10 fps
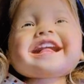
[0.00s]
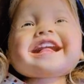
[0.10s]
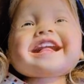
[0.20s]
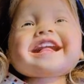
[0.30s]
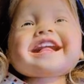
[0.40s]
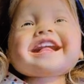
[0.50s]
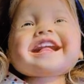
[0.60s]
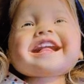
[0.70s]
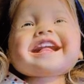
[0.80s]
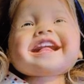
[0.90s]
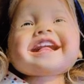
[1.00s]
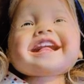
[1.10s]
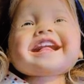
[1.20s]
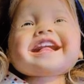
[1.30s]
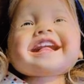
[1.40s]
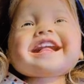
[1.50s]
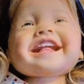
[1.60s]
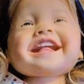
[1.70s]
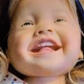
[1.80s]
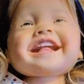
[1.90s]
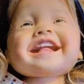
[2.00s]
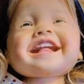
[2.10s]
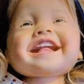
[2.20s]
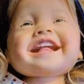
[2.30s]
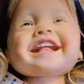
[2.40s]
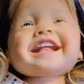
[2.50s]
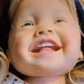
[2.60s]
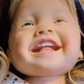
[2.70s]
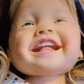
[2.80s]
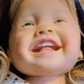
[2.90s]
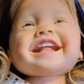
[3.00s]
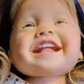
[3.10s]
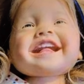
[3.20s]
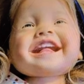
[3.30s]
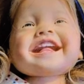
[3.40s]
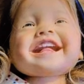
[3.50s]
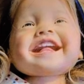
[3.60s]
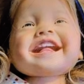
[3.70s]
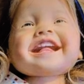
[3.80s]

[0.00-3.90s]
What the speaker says: (silence)